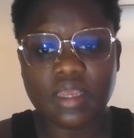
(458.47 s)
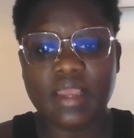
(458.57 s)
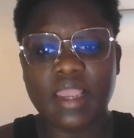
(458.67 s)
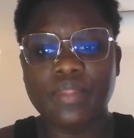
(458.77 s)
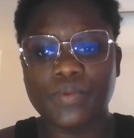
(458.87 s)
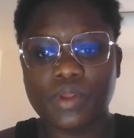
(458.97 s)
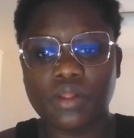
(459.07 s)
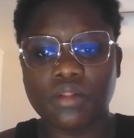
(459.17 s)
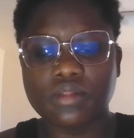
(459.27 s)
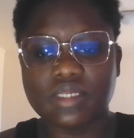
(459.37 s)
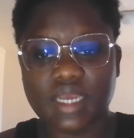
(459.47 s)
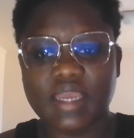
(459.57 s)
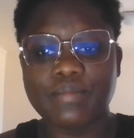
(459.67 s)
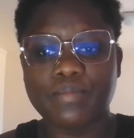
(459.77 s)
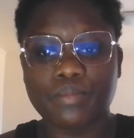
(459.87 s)
and
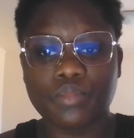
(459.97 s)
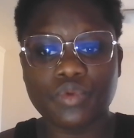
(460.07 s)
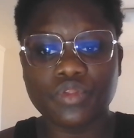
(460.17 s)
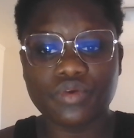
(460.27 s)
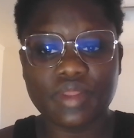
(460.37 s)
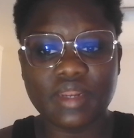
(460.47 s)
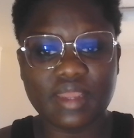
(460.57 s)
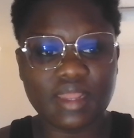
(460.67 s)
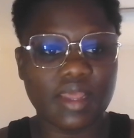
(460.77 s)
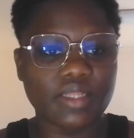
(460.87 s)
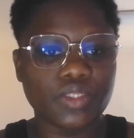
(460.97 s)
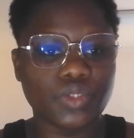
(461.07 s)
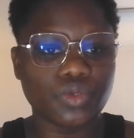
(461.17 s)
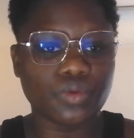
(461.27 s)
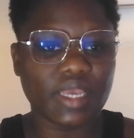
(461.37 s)
real-time monitoring data
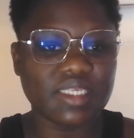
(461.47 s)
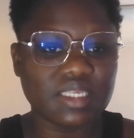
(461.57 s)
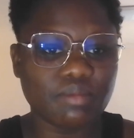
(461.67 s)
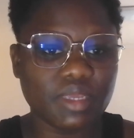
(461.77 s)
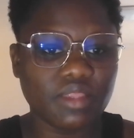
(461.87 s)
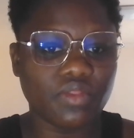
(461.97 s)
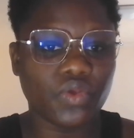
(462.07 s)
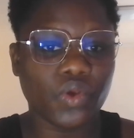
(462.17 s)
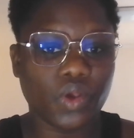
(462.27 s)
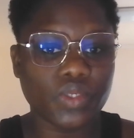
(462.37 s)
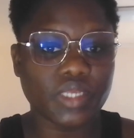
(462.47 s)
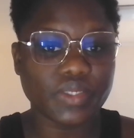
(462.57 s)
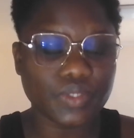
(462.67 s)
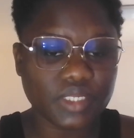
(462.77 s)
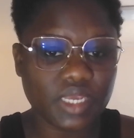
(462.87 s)
to estimate the costs
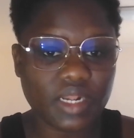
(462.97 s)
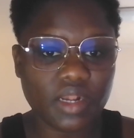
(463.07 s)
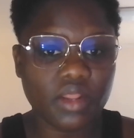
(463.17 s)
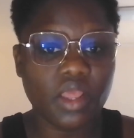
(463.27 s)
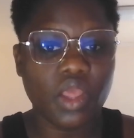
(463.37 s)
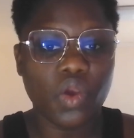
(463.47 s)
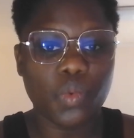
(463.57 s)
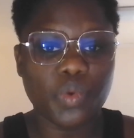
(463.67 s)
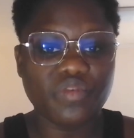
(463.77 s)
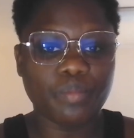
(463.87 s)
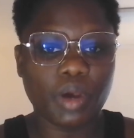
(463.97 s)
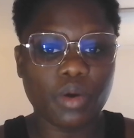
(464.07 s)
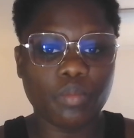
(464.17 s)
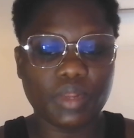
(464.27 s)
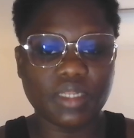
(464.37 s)
associated with power
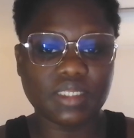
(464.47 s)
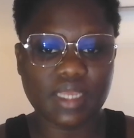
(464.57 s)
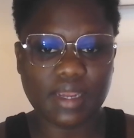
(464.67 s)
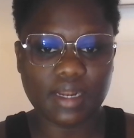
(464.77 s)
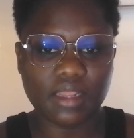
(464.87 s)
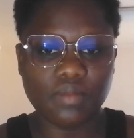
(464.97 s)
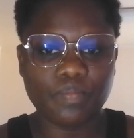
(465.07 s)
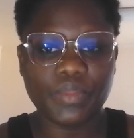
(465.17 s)
plant cycling.